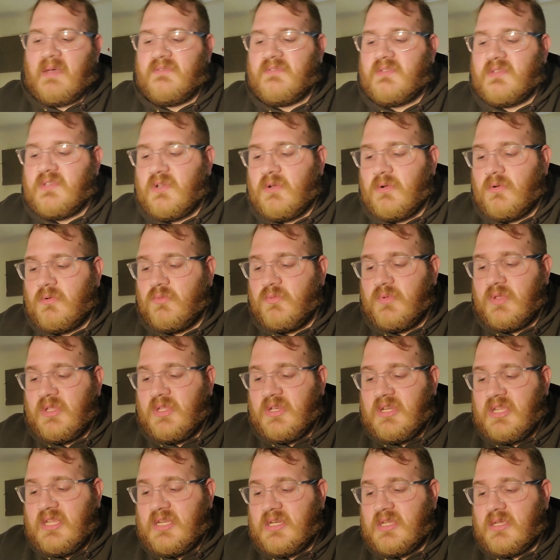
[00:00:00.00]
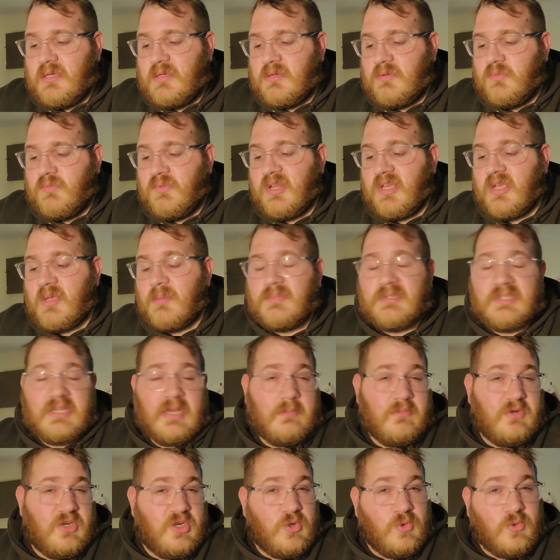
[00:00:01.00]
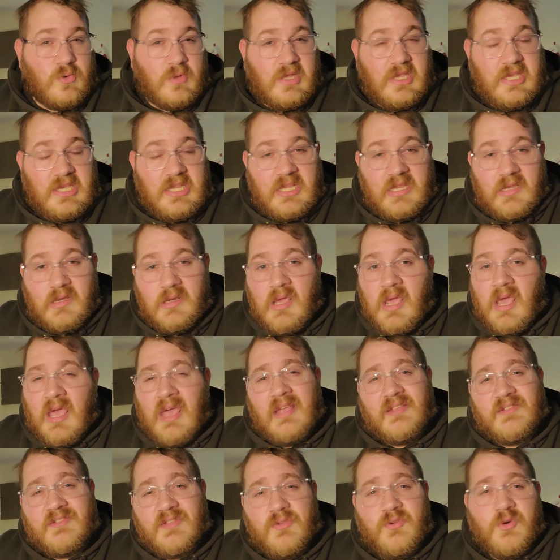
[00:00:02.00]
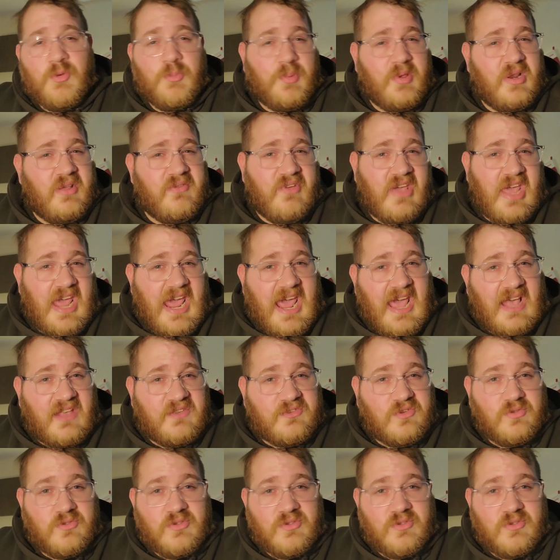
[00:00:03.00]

So when it comes time to do cleaning, it's a little bit of a hassle.